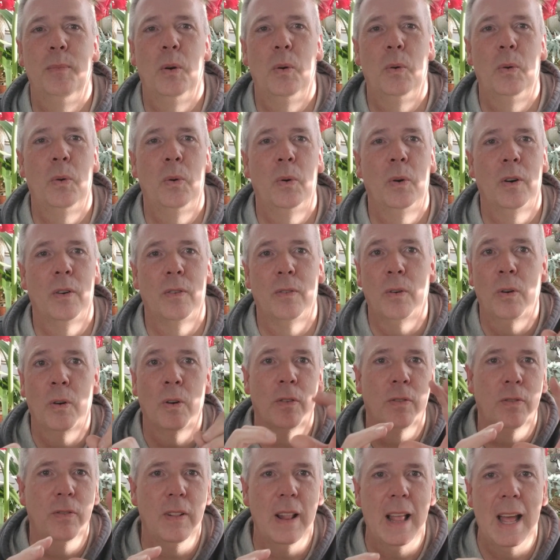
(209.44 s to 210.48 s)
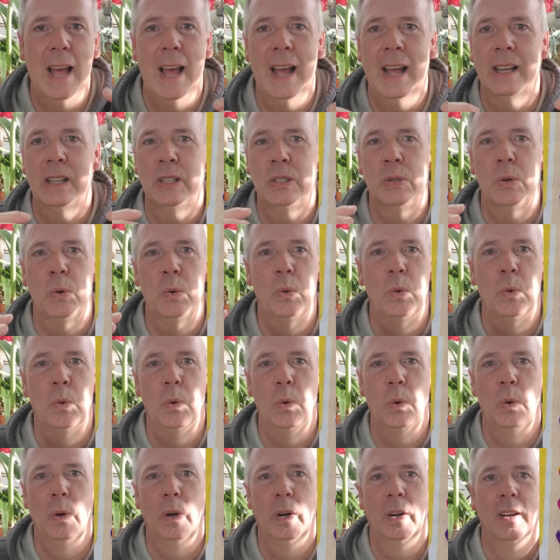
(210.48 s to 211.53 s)
or flags,
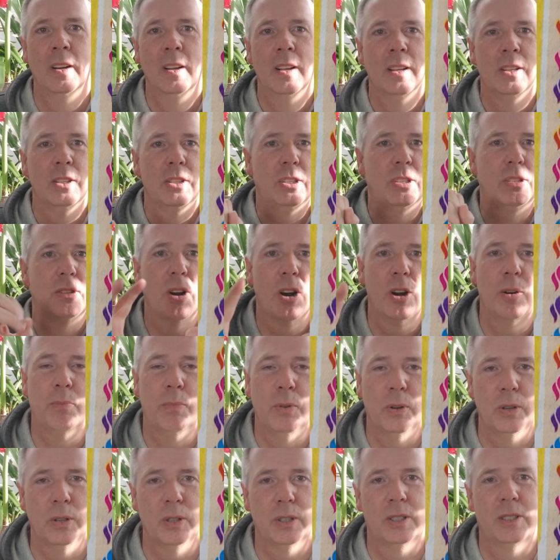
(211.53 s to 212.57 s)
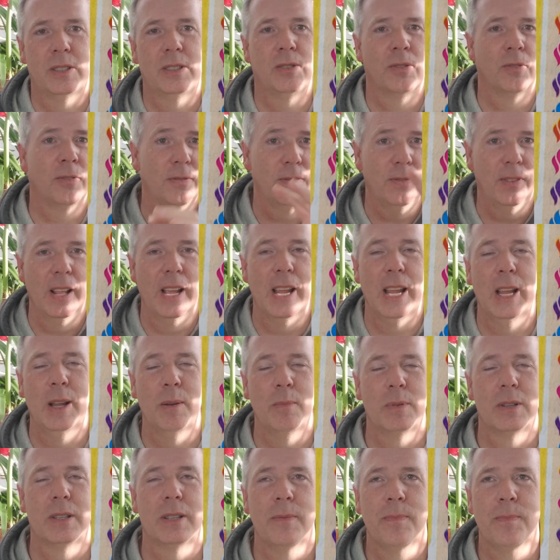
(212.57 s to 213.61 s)
or starbursts, or
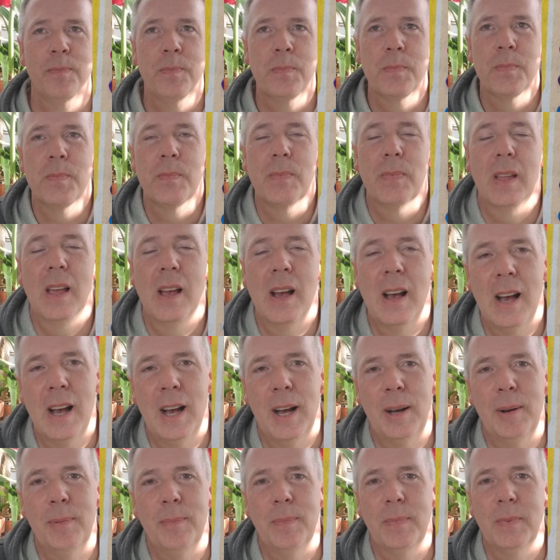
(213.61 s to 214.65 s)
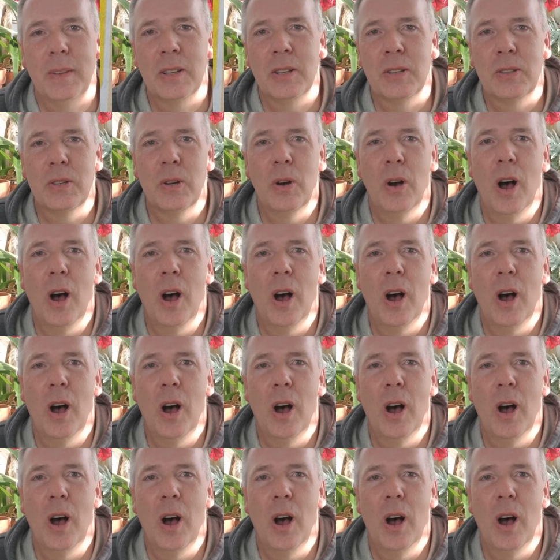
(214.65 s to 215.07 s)
flames. So